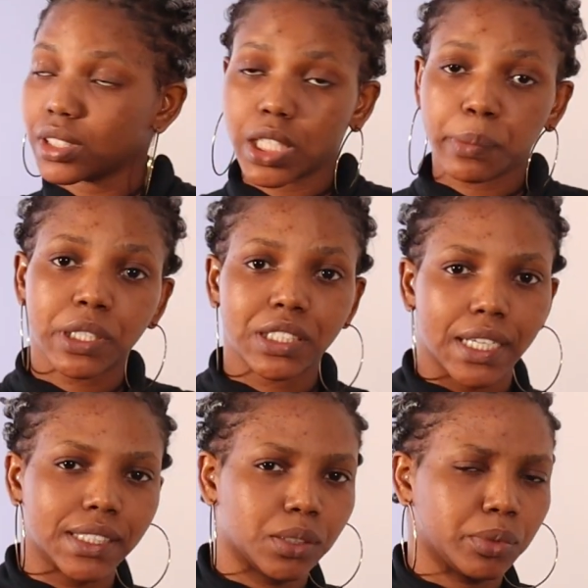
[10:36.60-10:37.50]
labeled
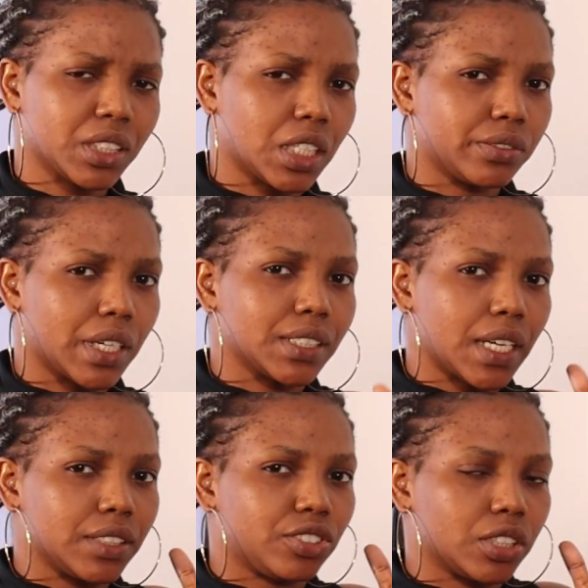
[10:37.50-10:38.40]
19, we see that the writer
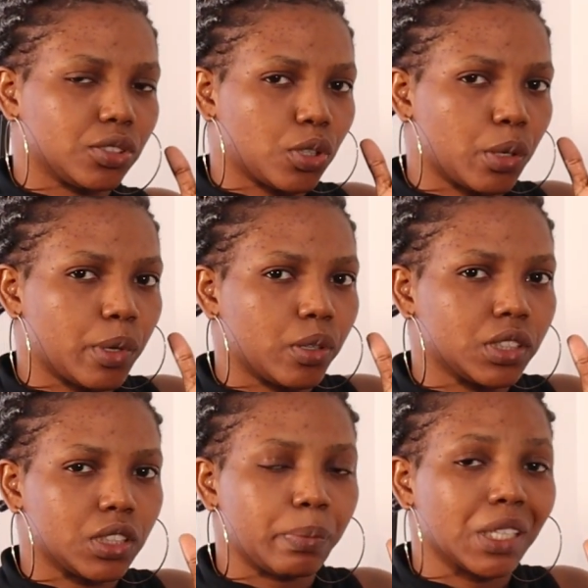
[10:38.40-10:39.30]
is trying to talk
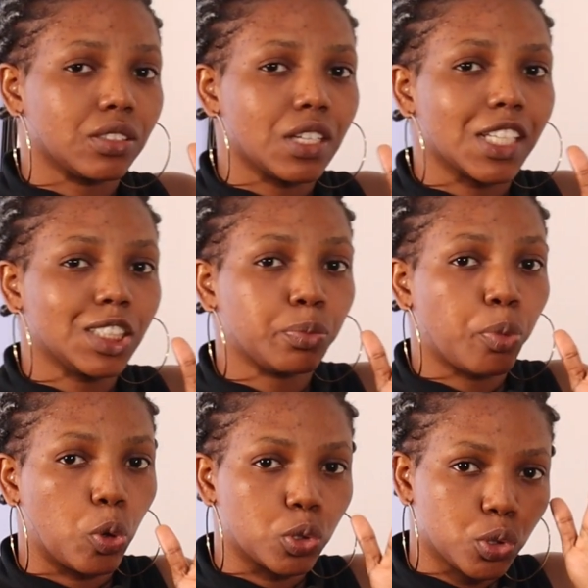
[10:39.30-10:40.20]
about the particular
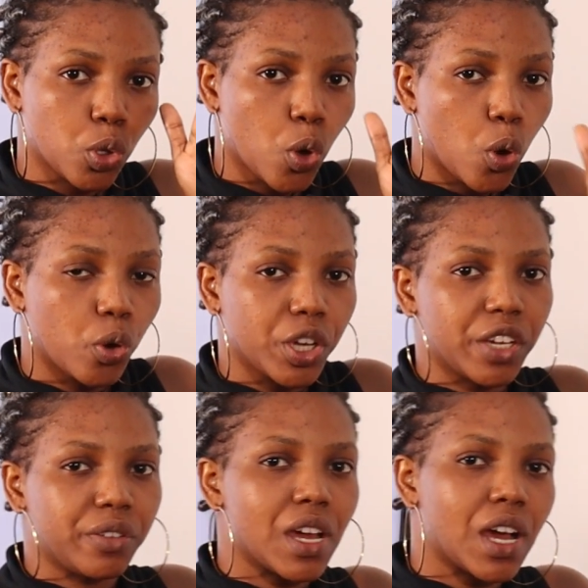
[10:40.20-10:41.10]
spot or
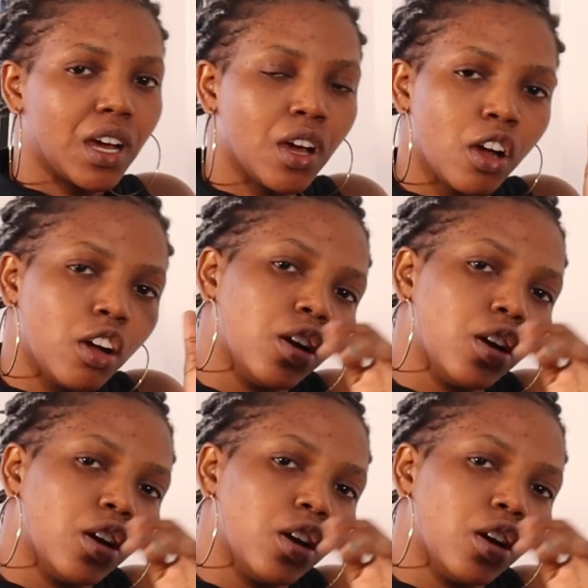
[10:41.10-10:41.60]
area